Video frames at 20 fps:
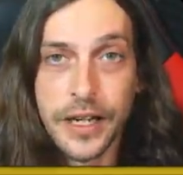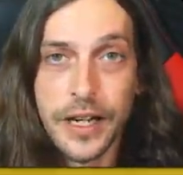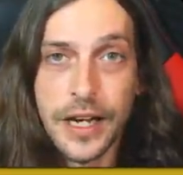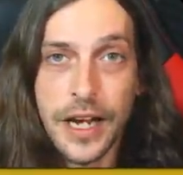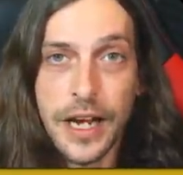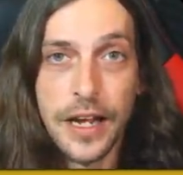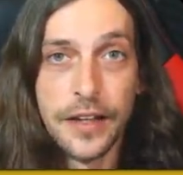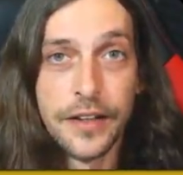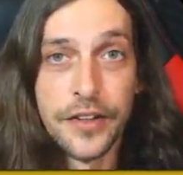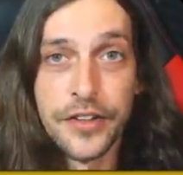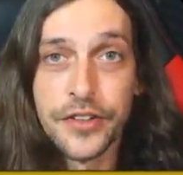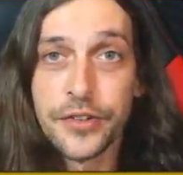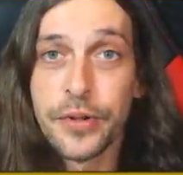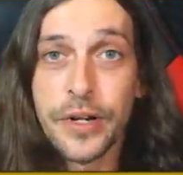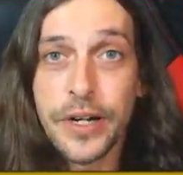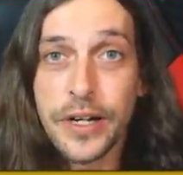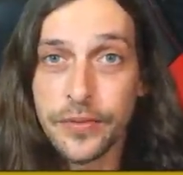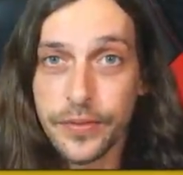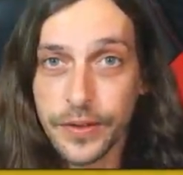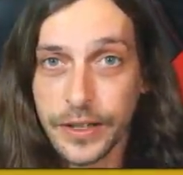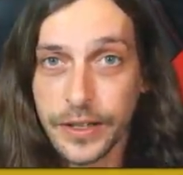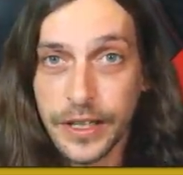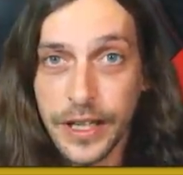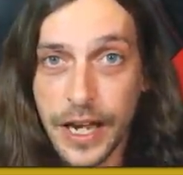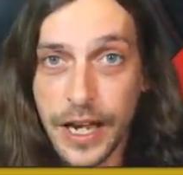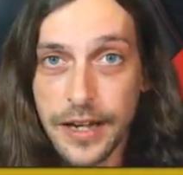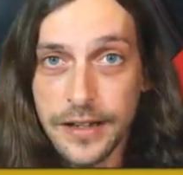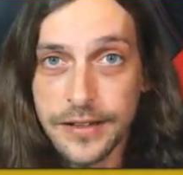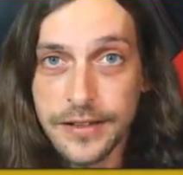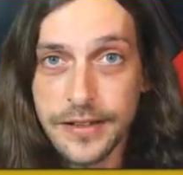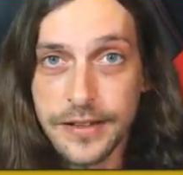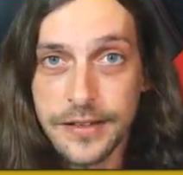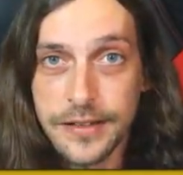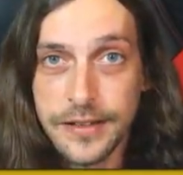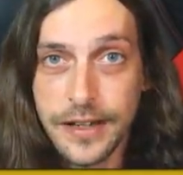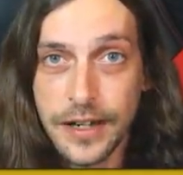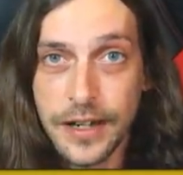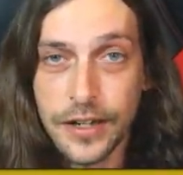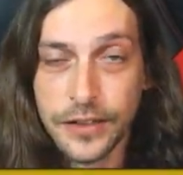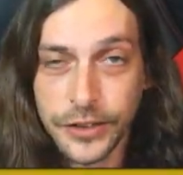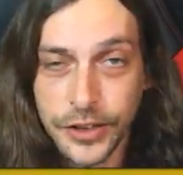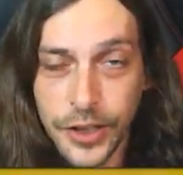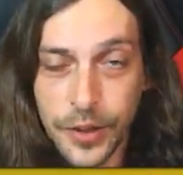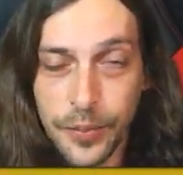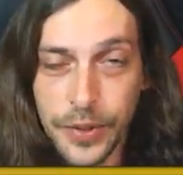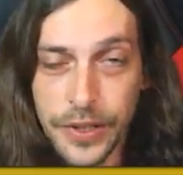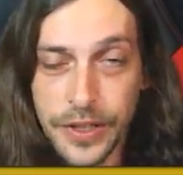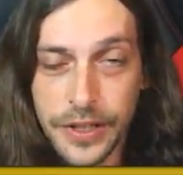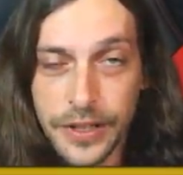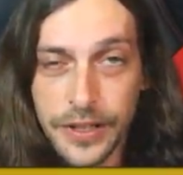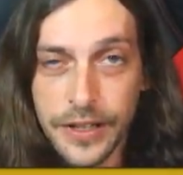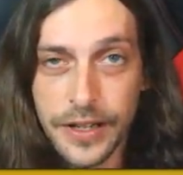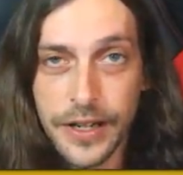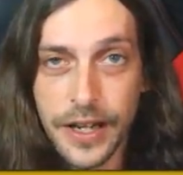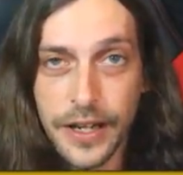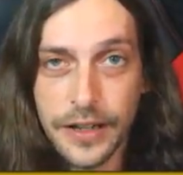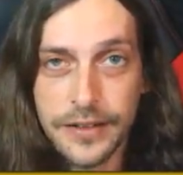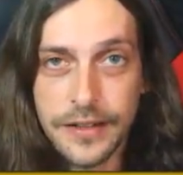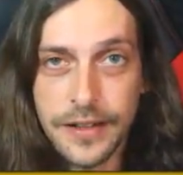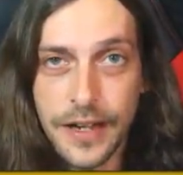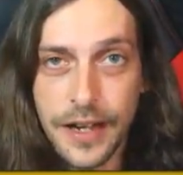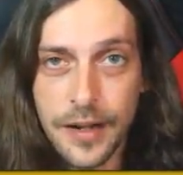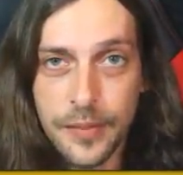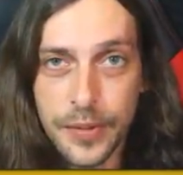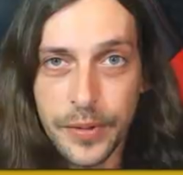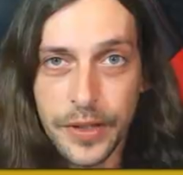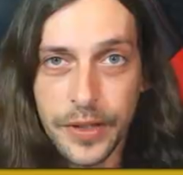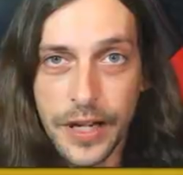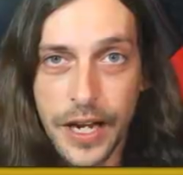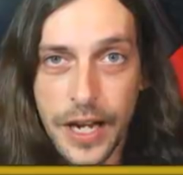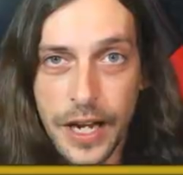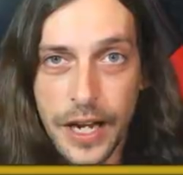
And there's 3 different classes, jumping into the next topic.